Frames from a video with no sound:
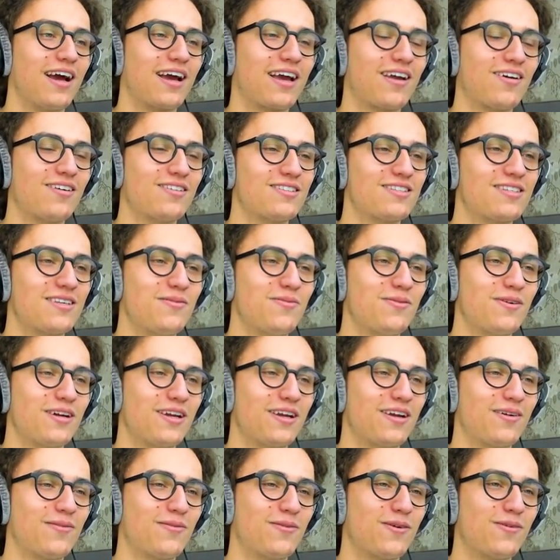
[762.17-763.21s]
I can't see where
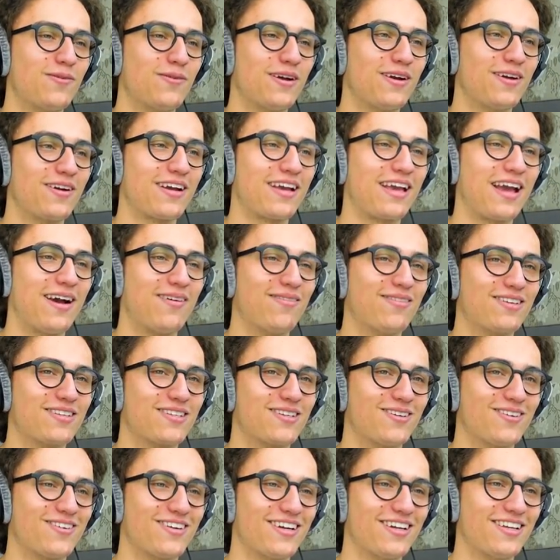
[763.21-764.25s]
what way your camera's
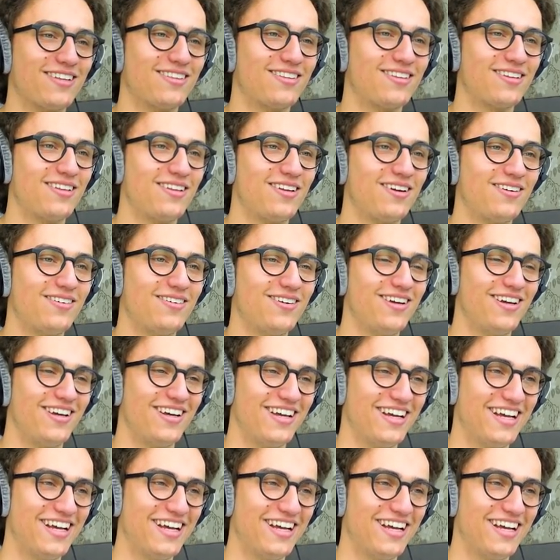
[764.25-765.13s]
oriented, though.